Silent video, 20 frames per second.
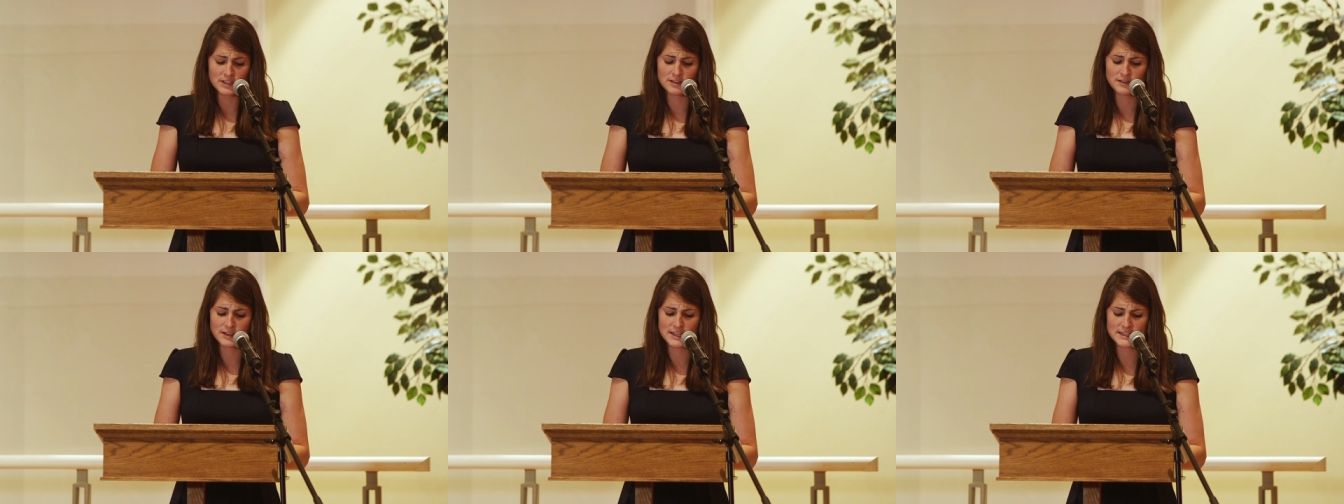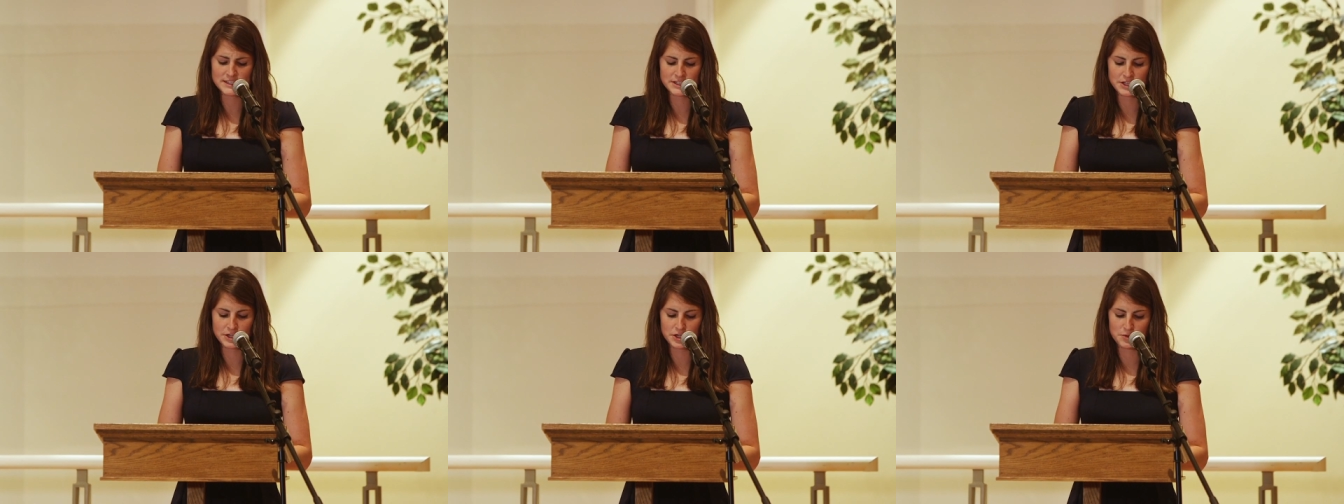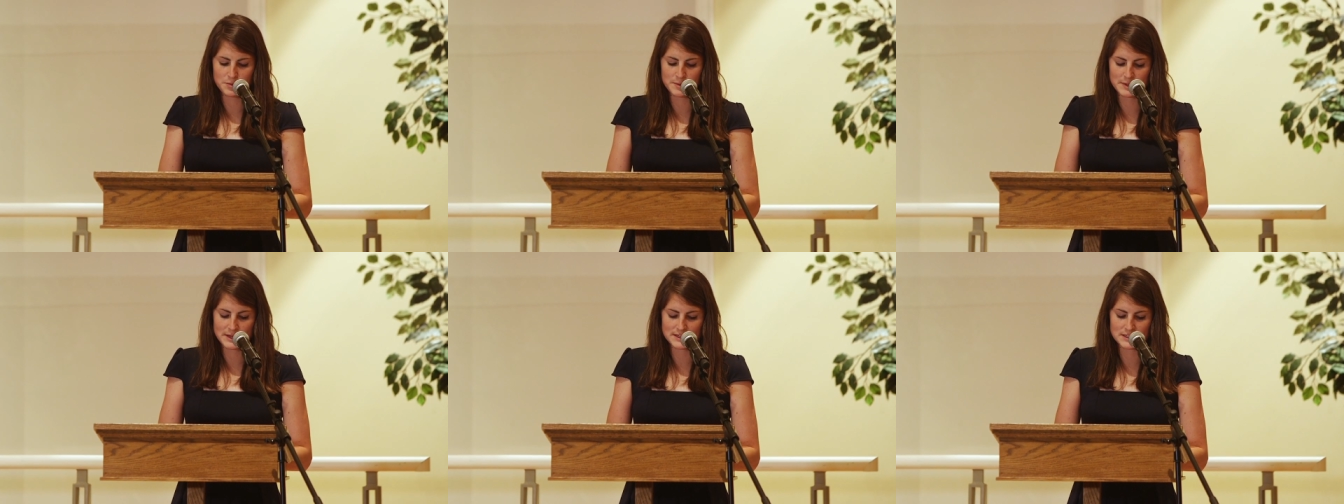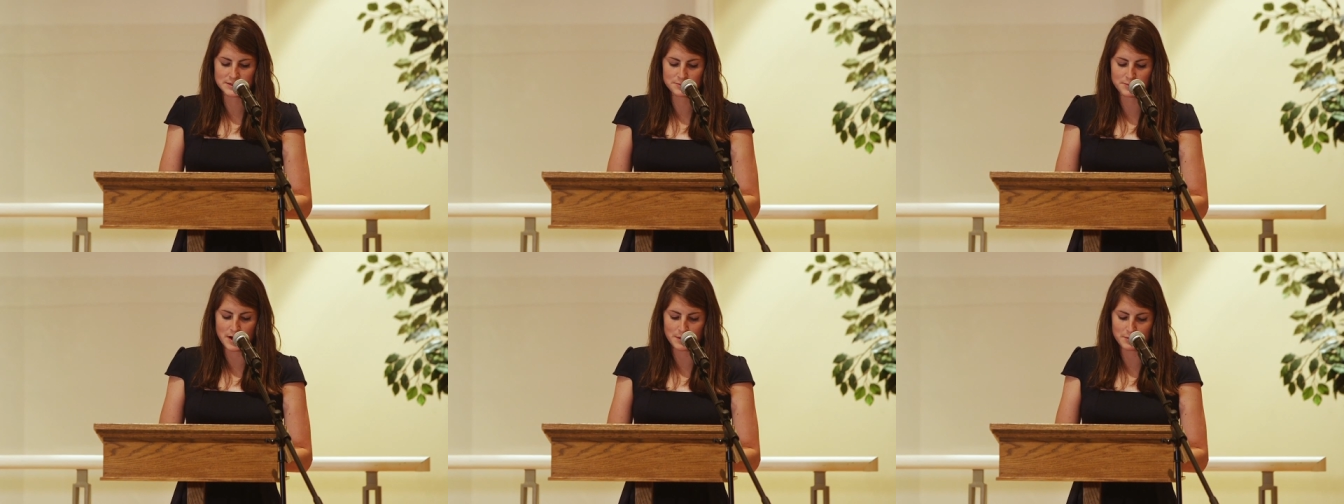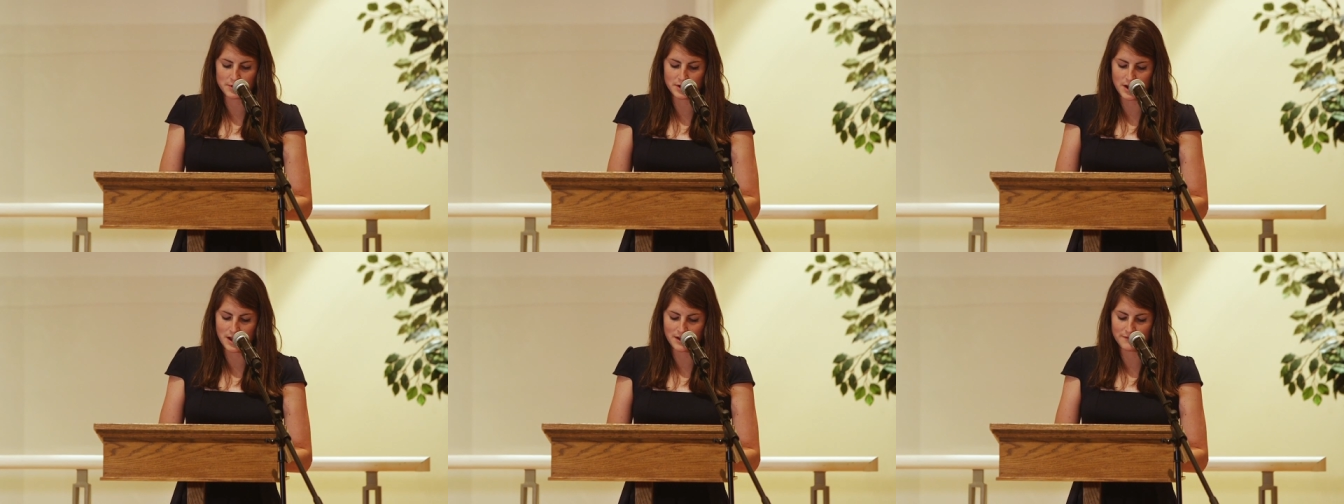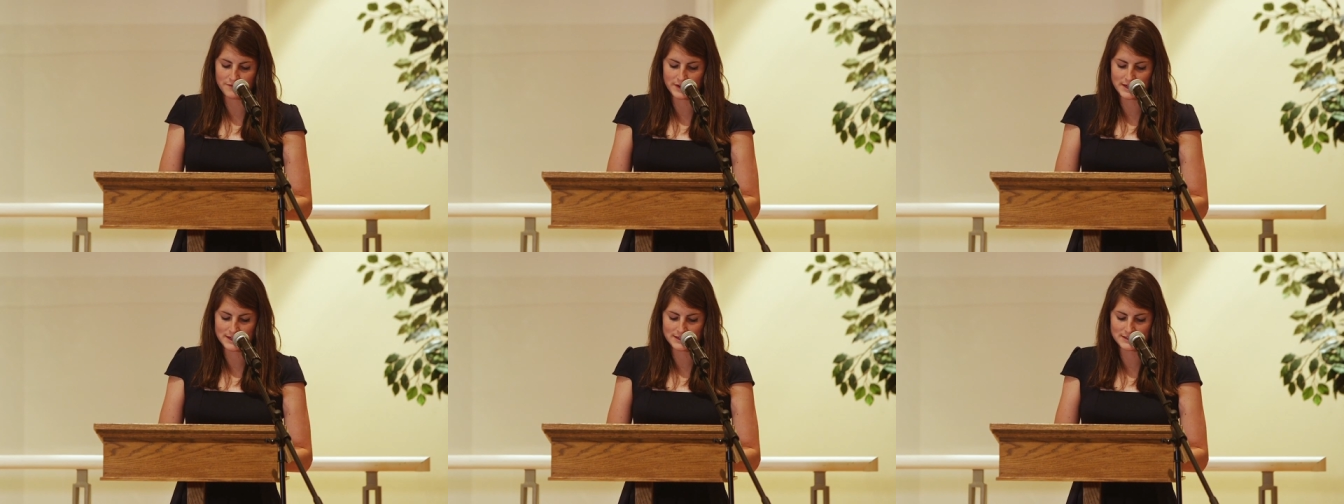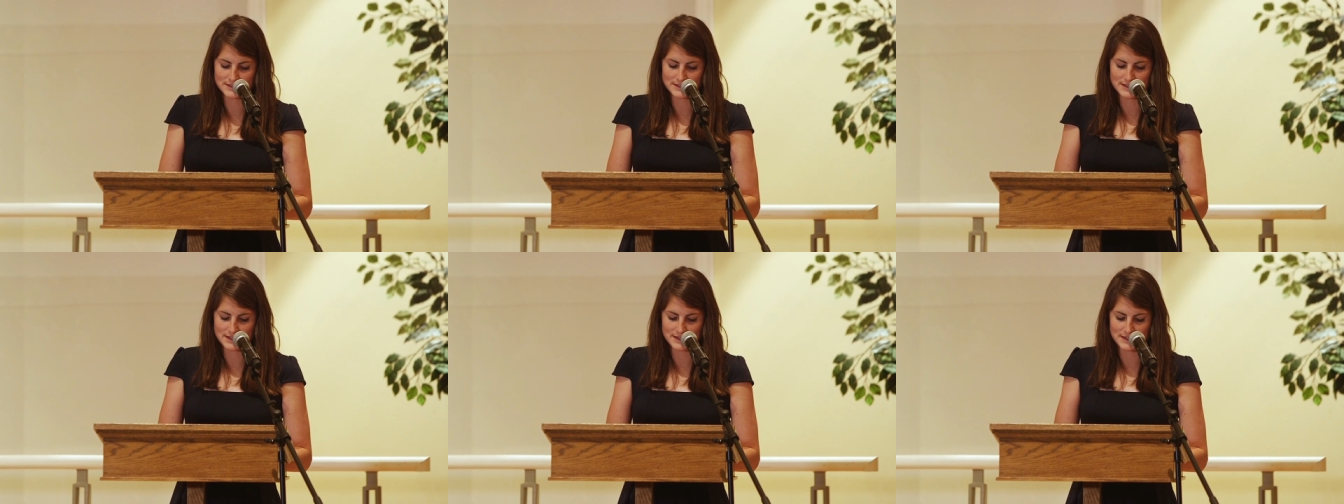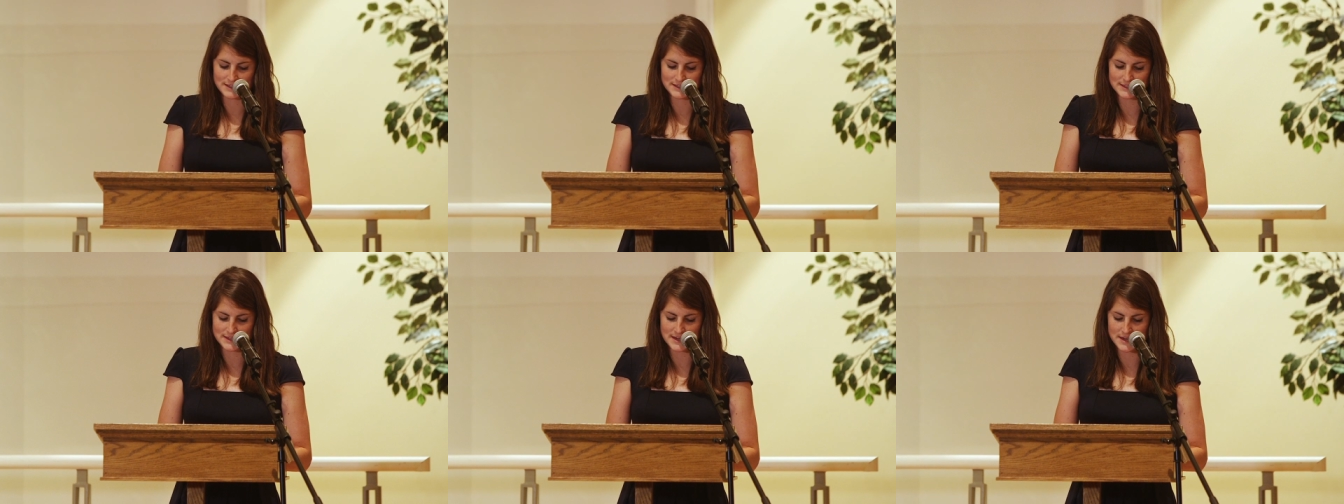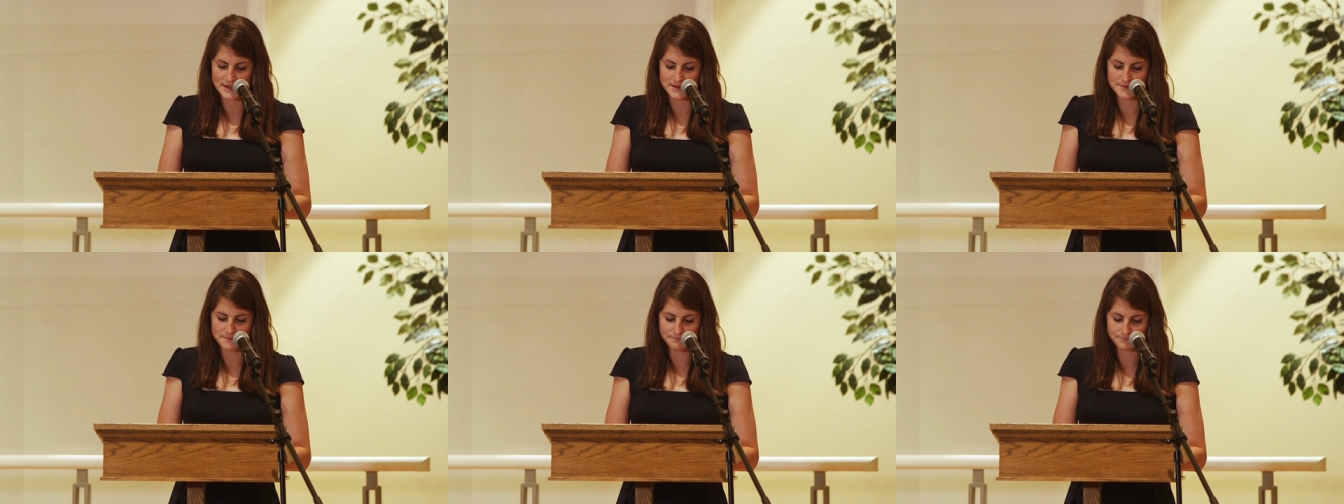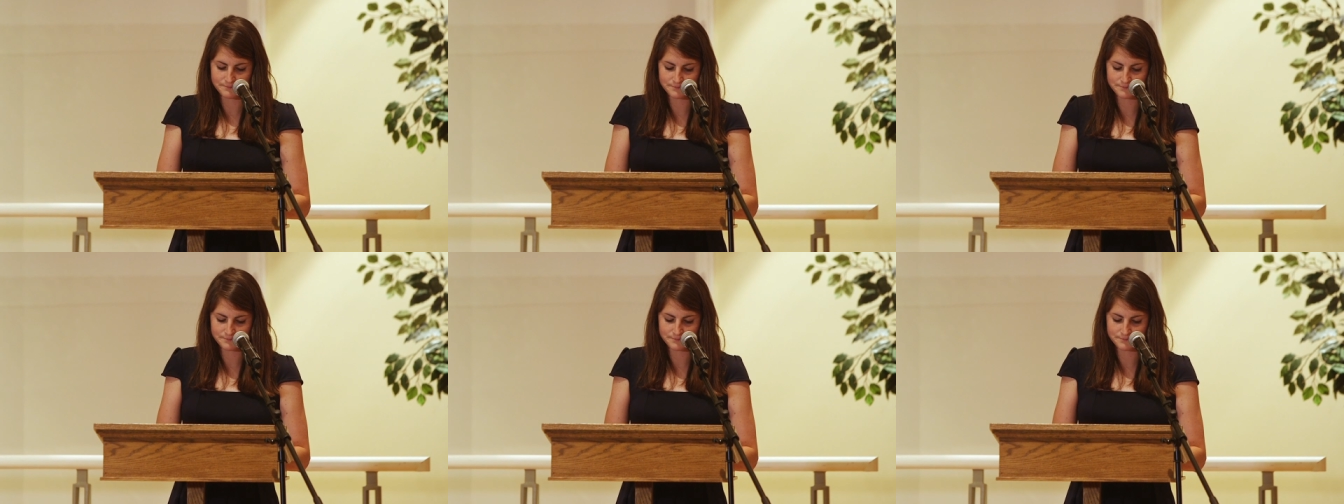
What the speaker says: Wesley Newbegin's Proper Confidence, and he said,